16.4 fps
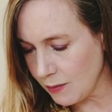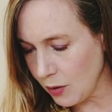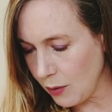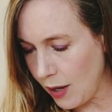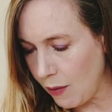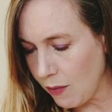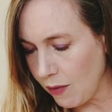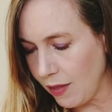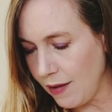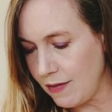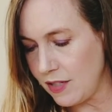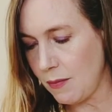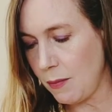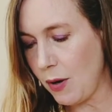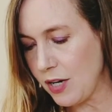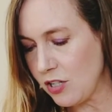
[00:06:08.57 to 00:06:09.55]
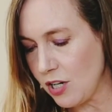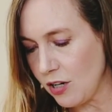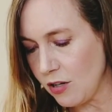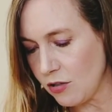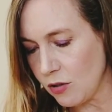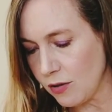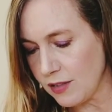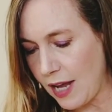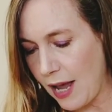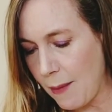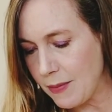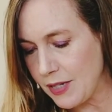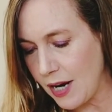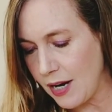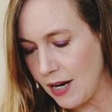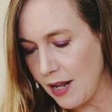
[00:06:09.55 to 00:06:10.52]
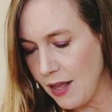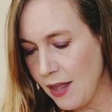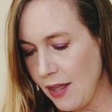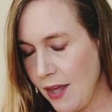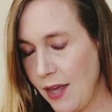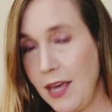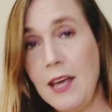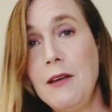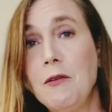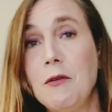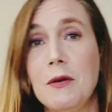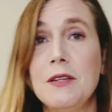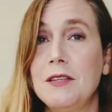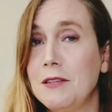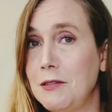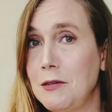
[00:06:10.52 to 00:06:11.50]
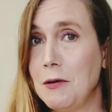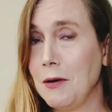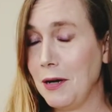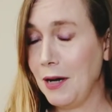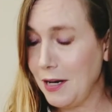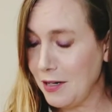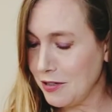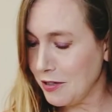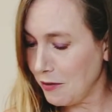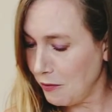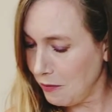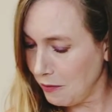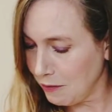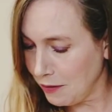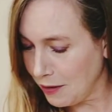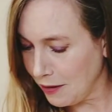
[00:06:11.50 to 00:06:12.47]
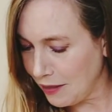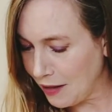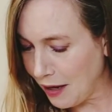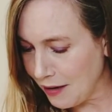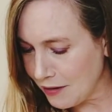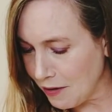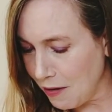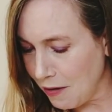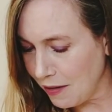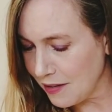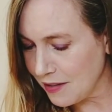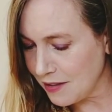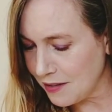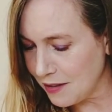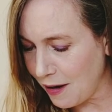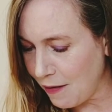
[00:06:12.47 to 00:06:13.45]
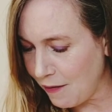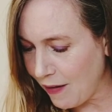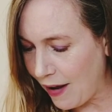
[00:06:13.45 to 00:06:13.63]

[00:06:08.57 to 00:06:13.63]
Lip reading: Okay, relieves depression, controls appetite, increases urination. Whoa, look at that, all this stuff.